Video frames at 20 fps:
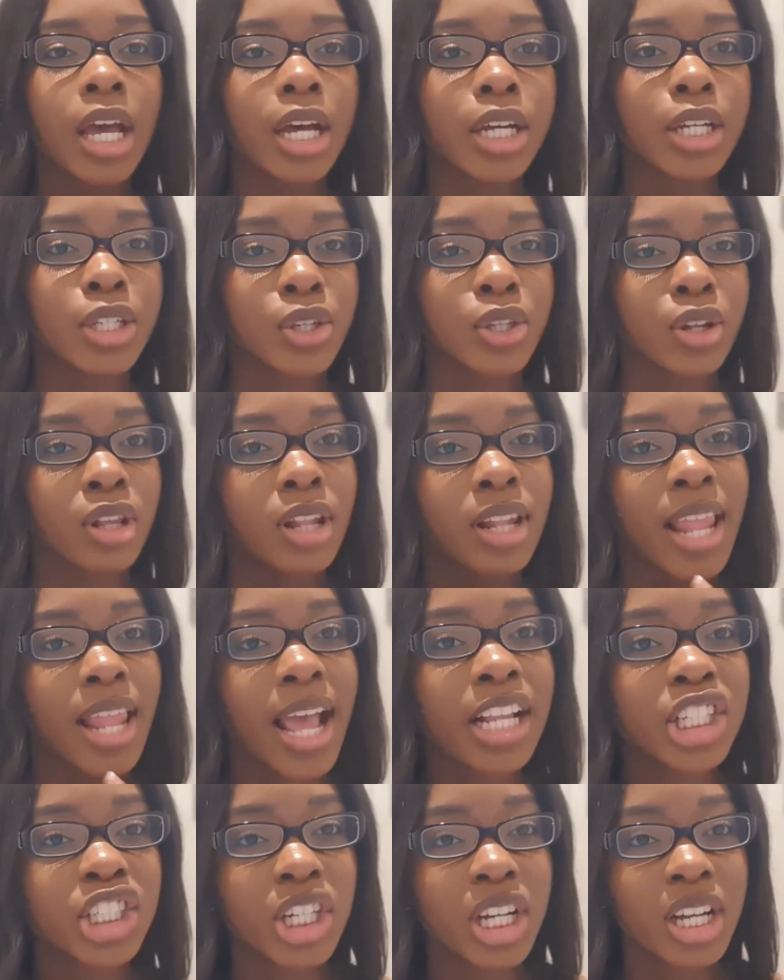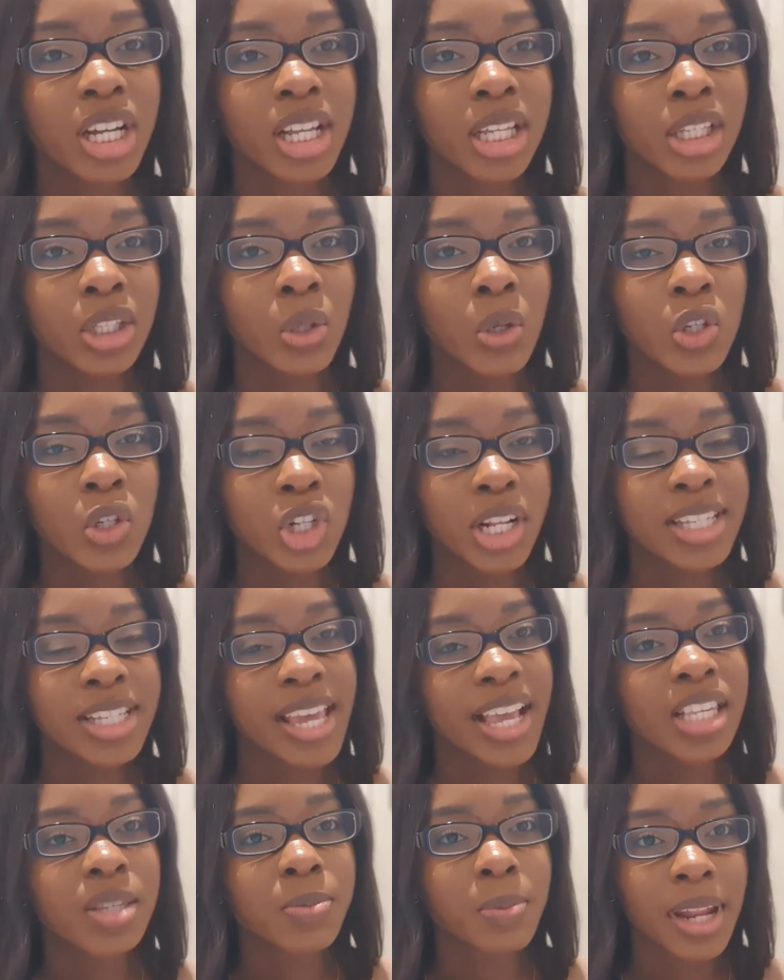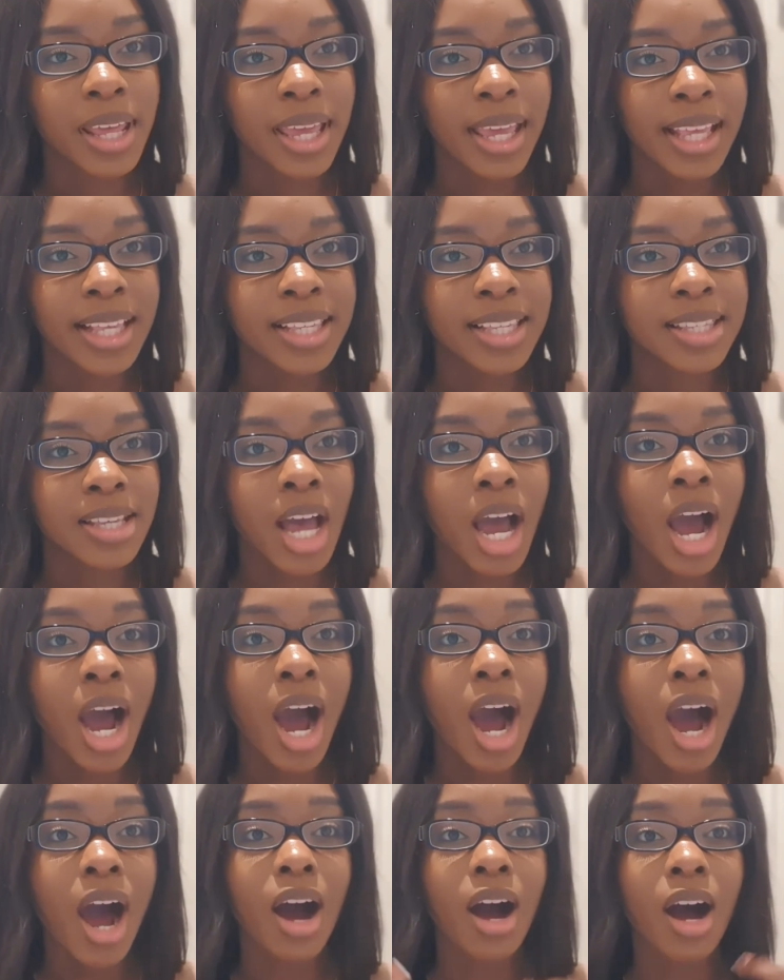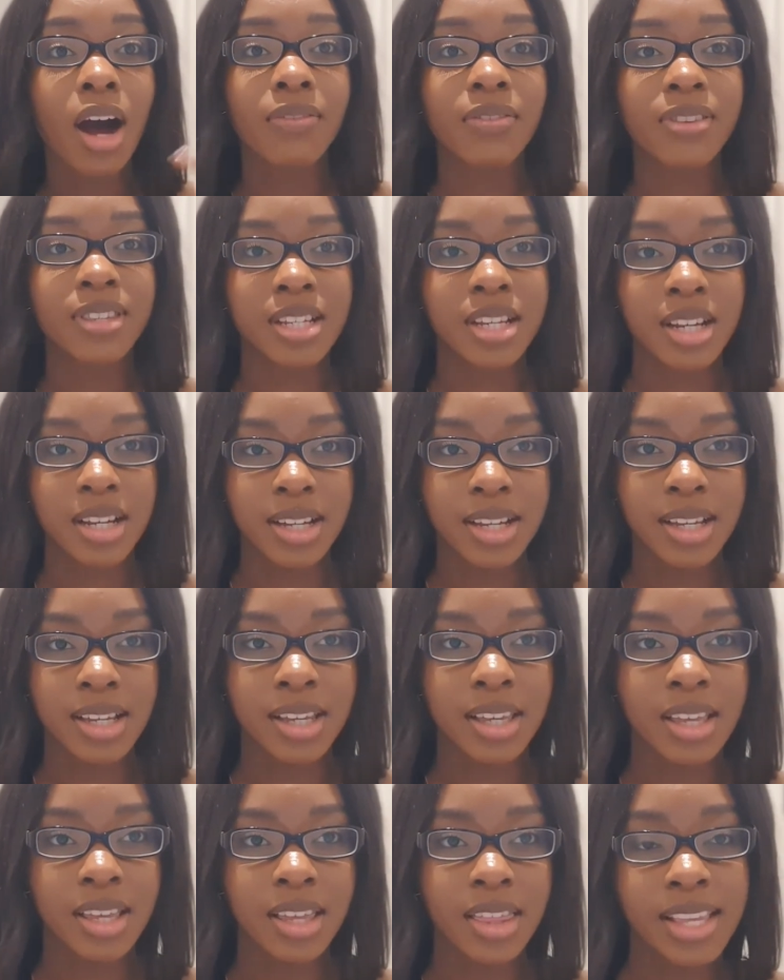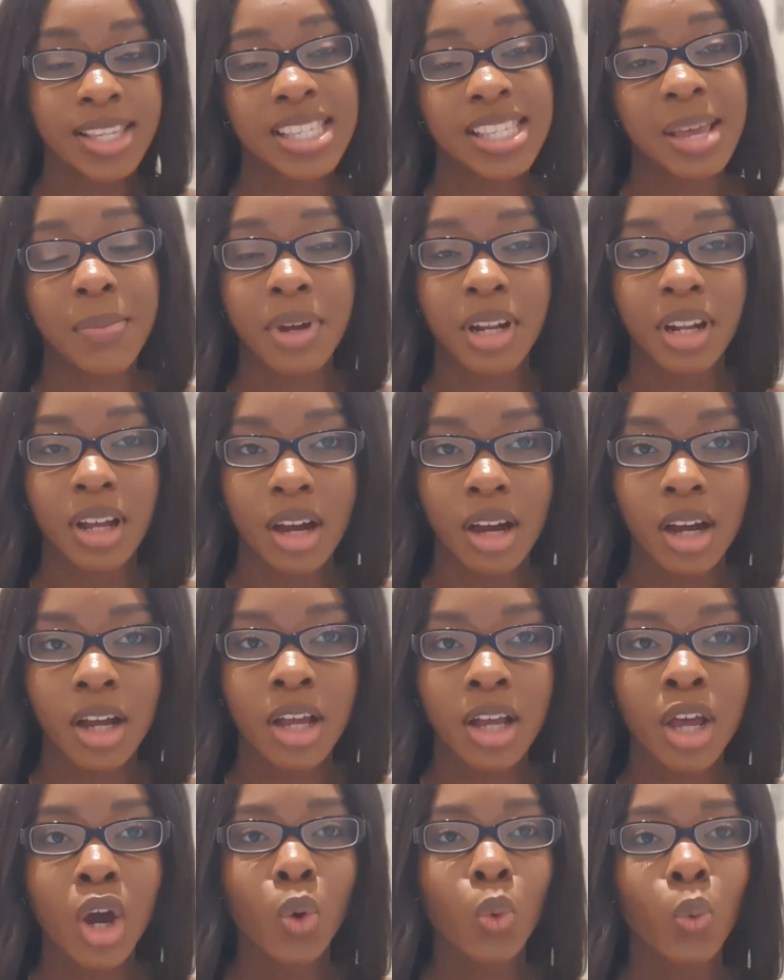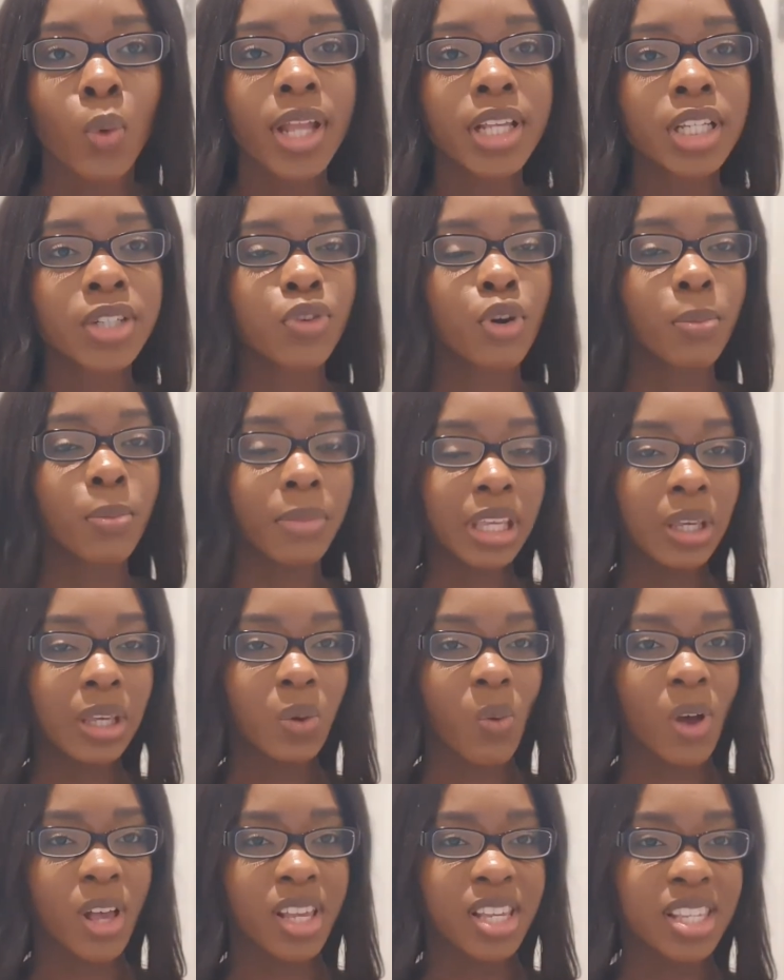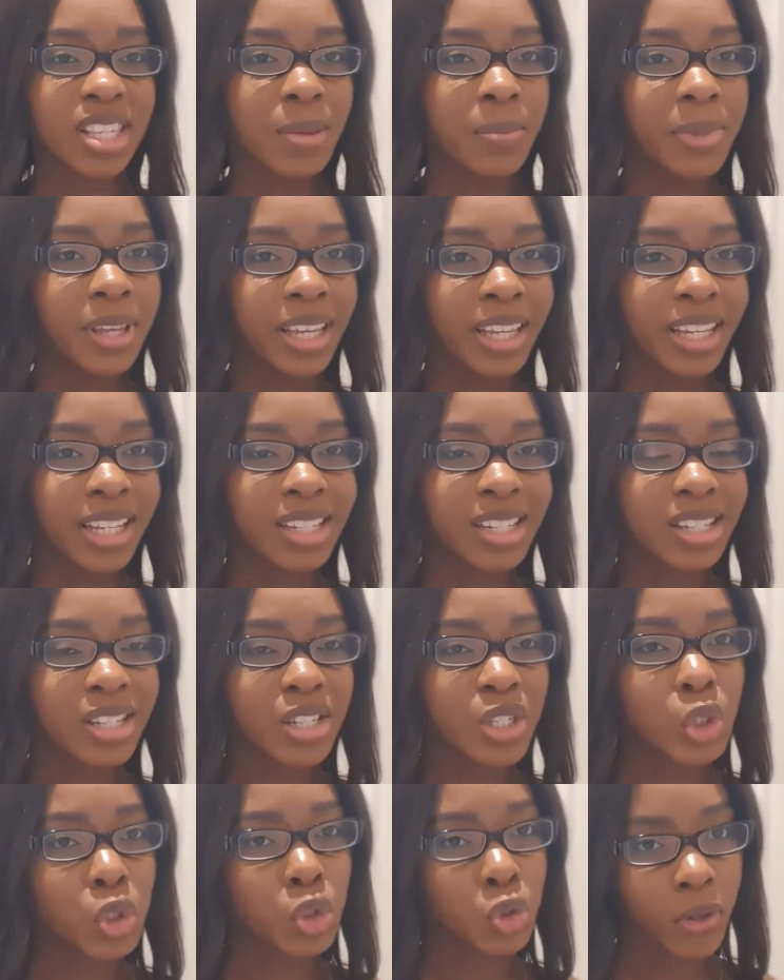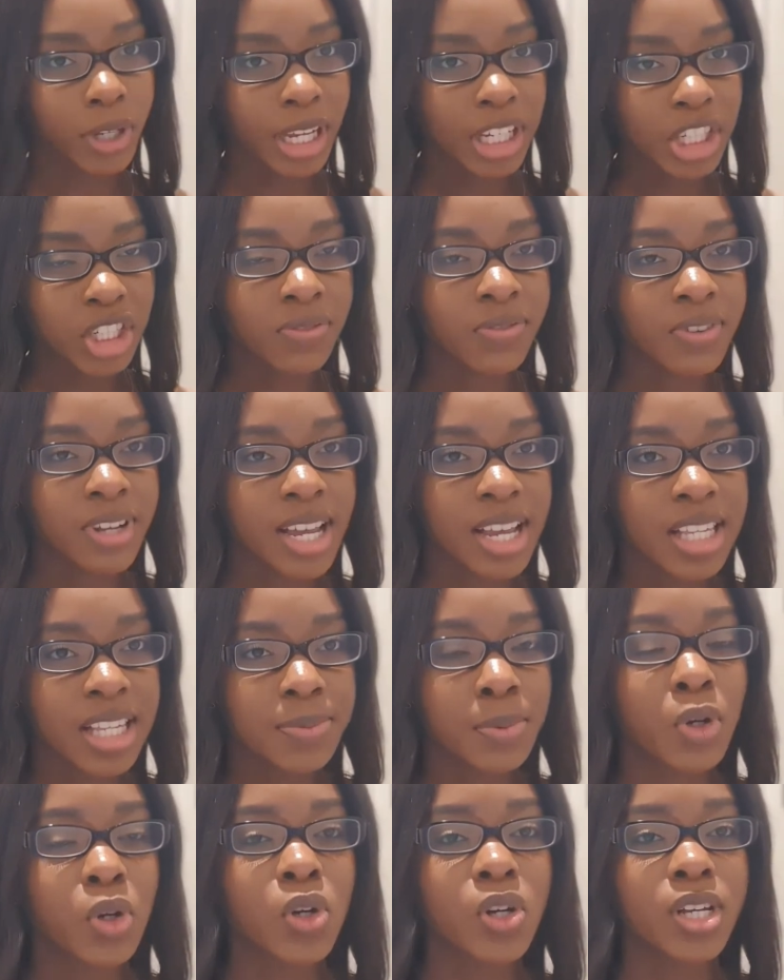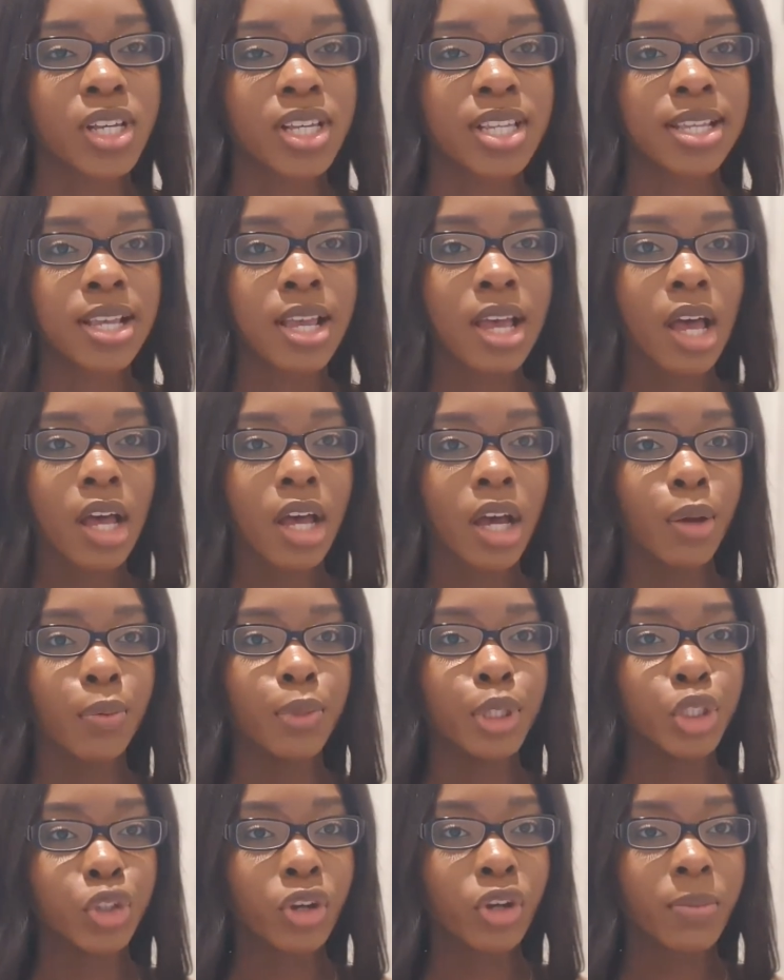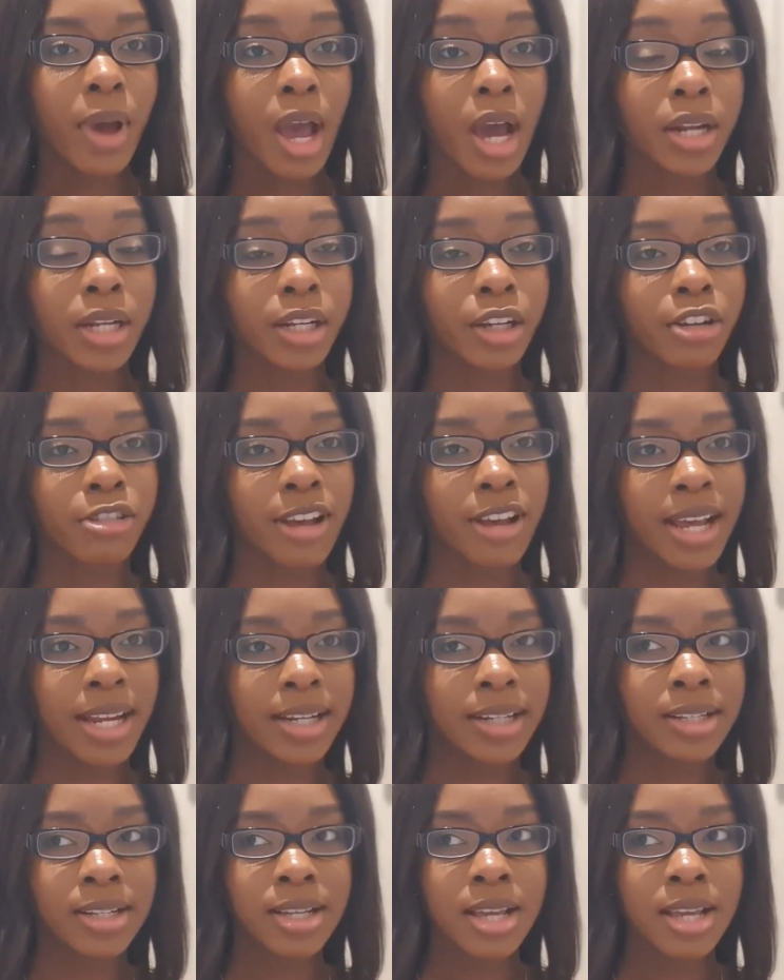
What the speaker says: So the lecture usually takes place after the seminar, which for me was a bit strange at first because during my undergrad,